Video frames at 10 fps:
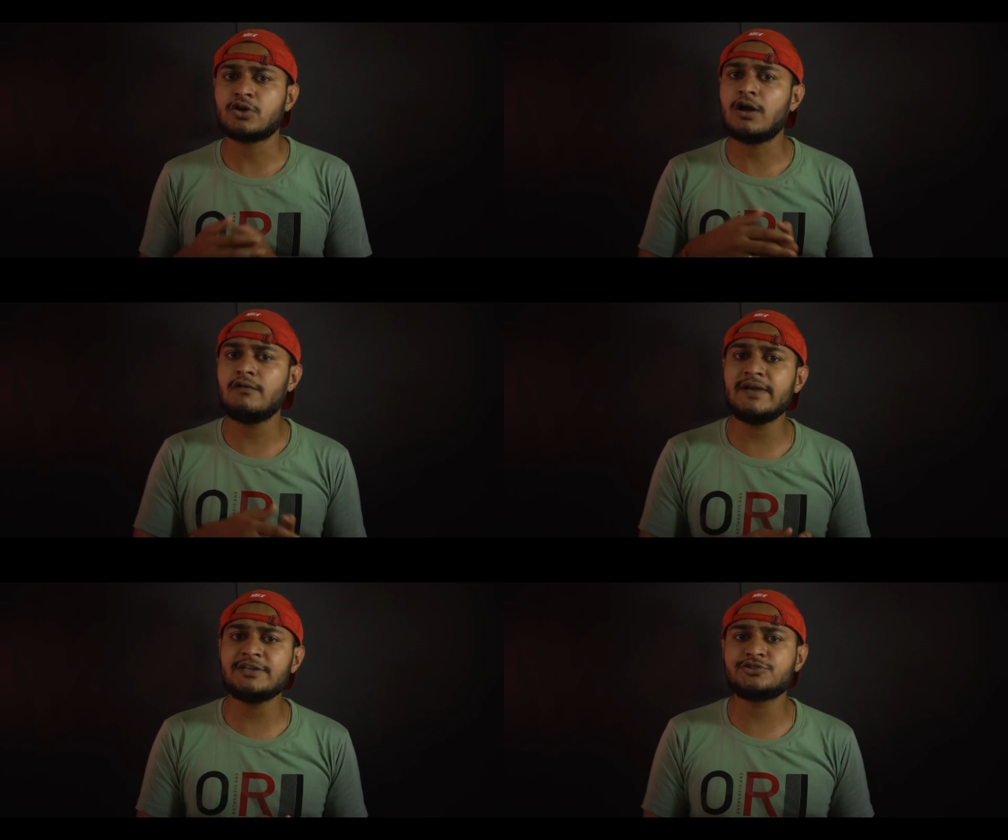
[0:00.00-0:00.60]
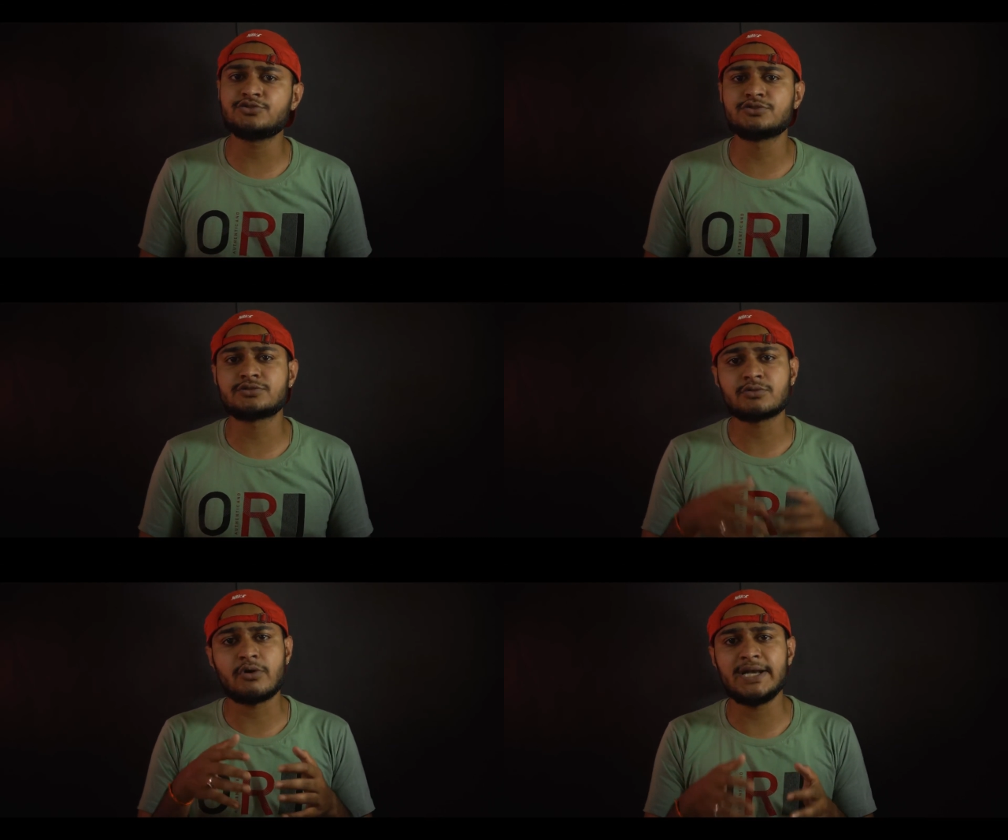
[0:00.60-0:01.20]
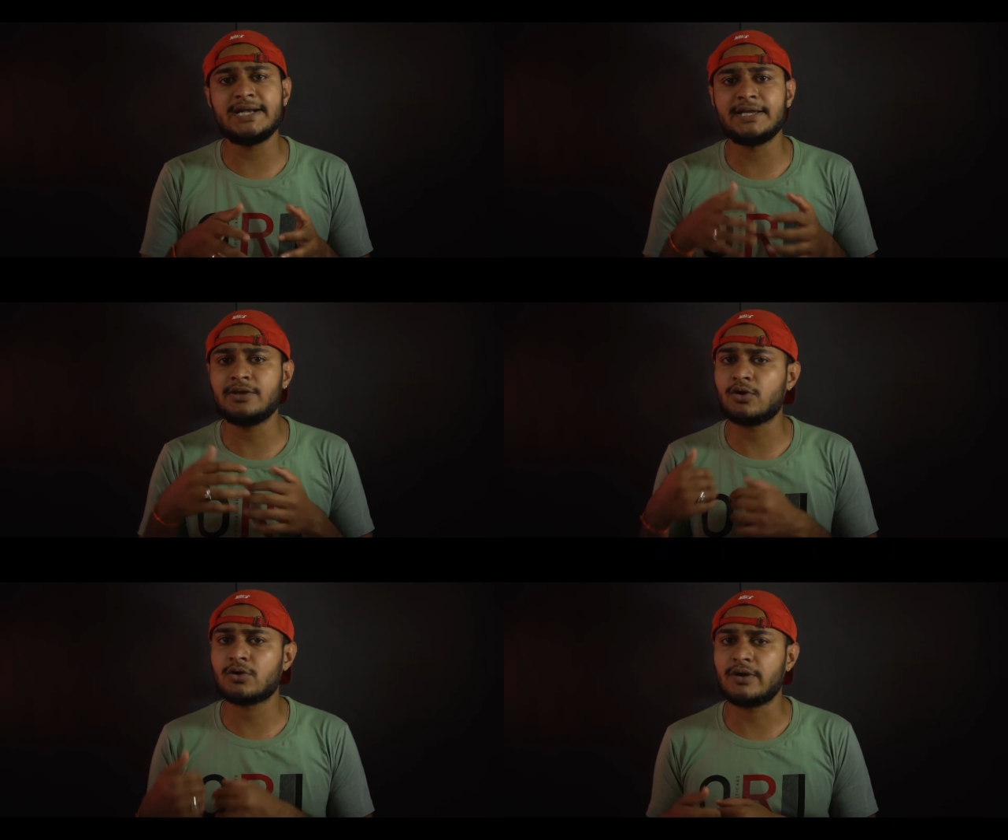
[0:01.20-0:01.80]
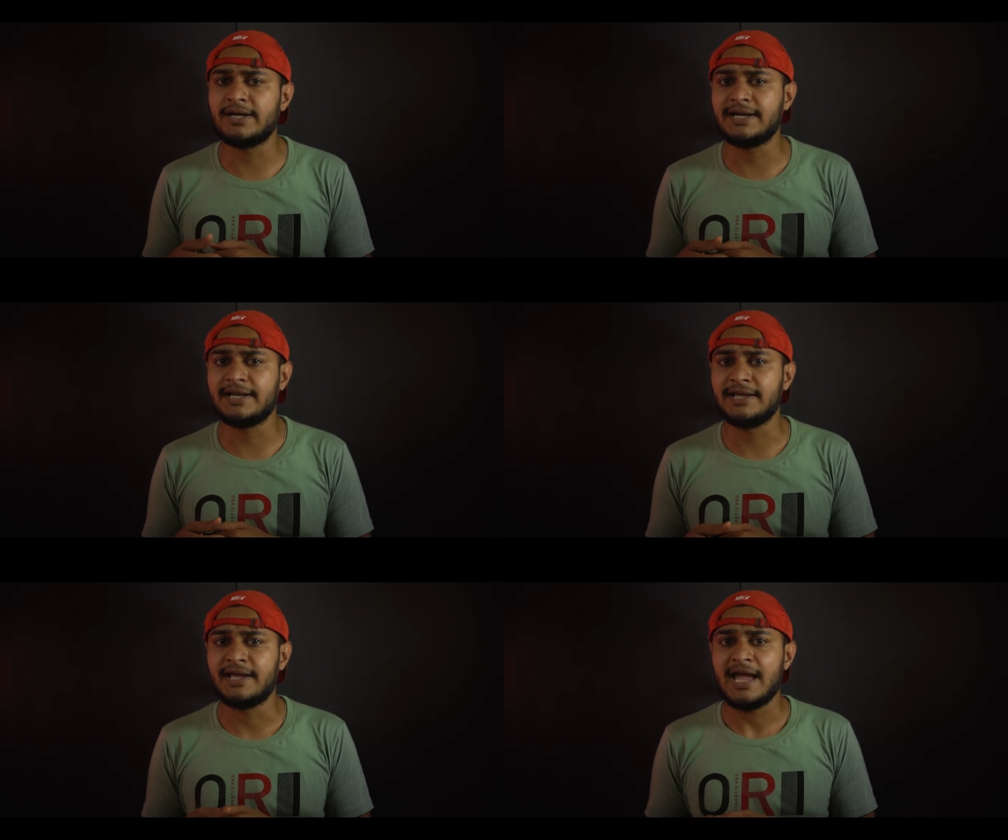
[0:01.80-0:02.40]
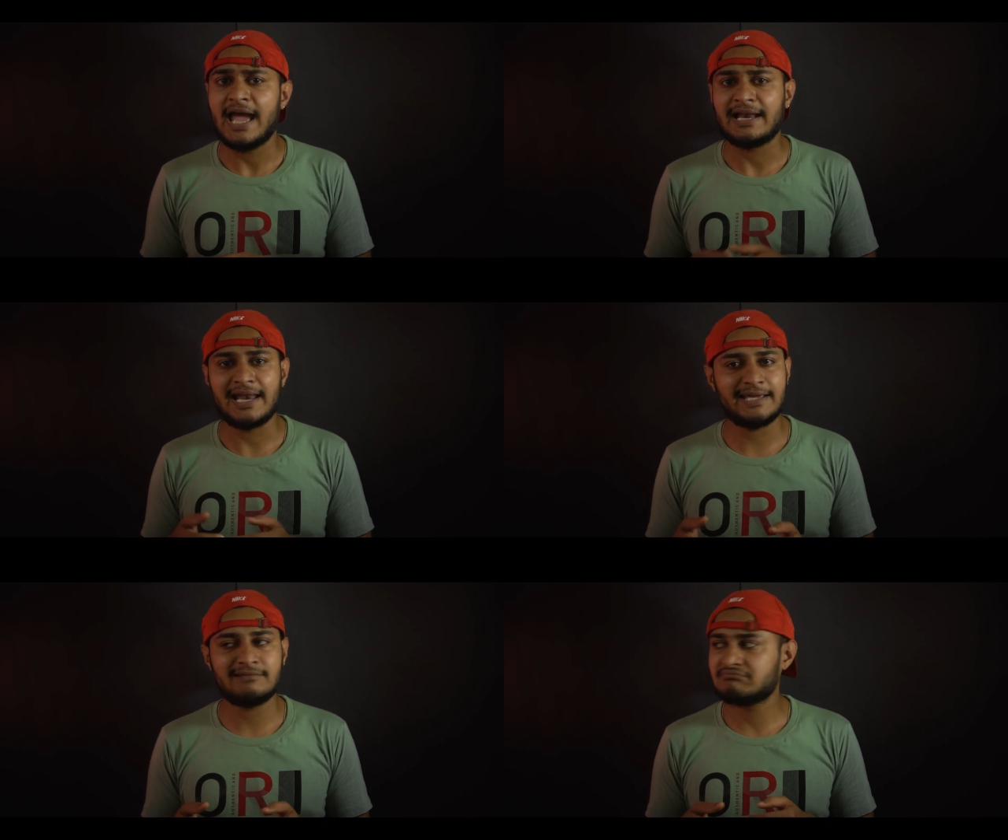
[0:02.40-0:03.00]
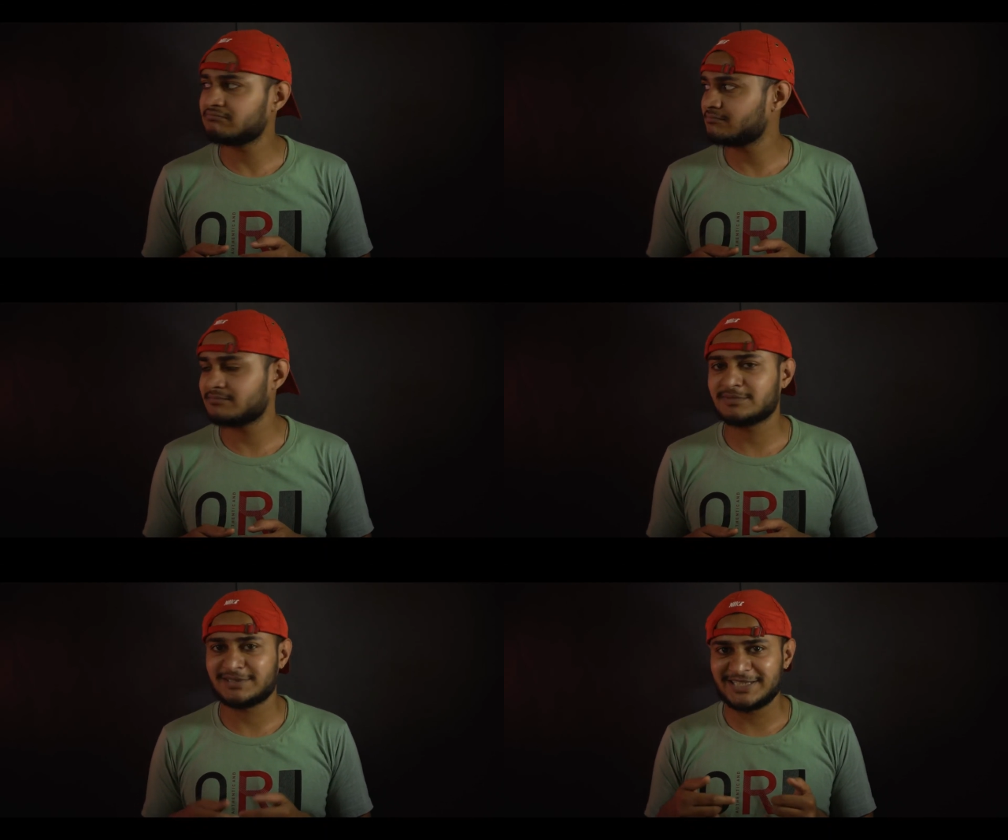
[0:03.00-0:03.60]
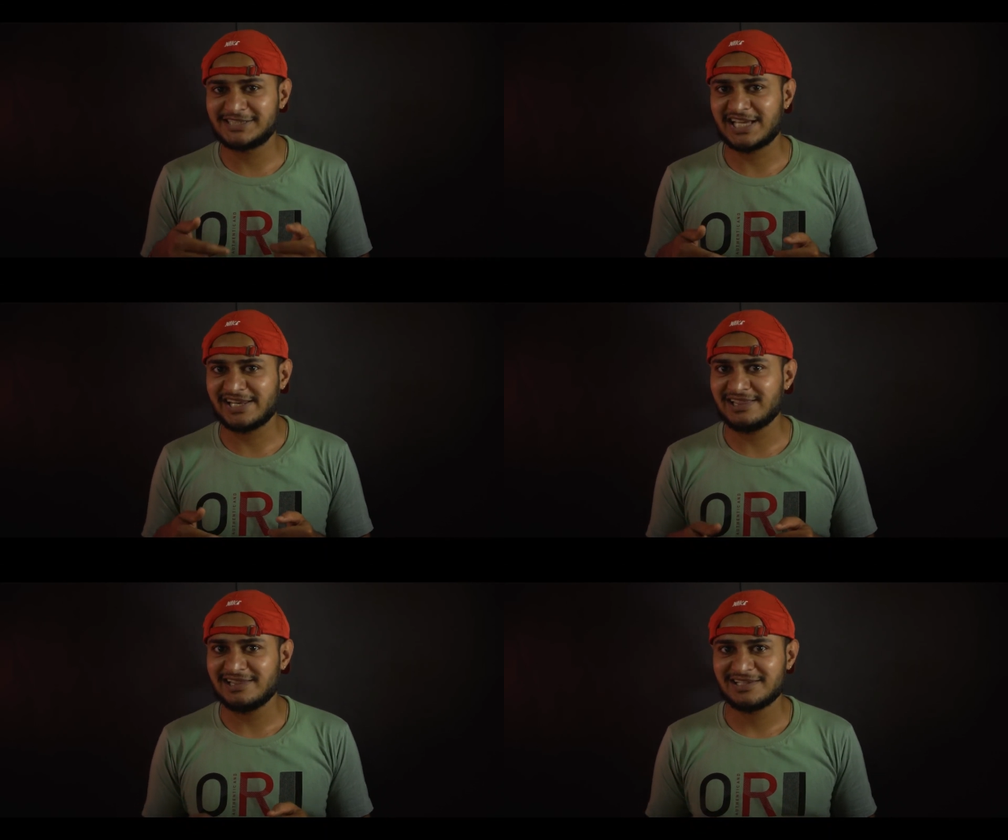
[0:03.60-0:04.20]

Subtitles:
So always choose quality or quantity, like this channel.